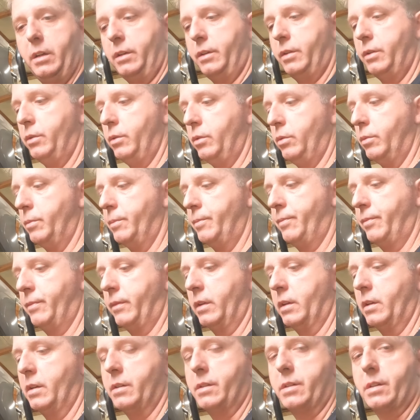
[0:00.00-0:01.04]
to
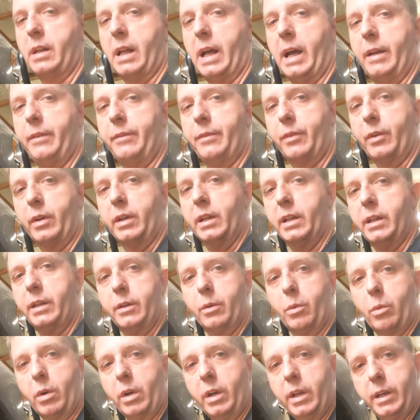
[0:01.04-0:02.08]
slide freely
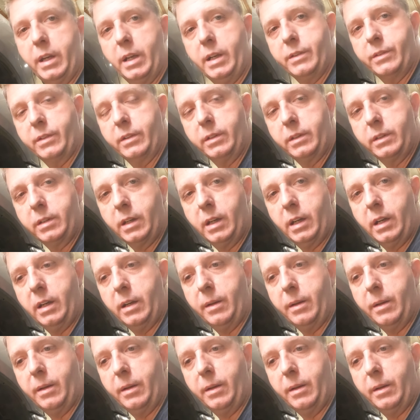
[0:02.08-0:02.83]
to where it doesn't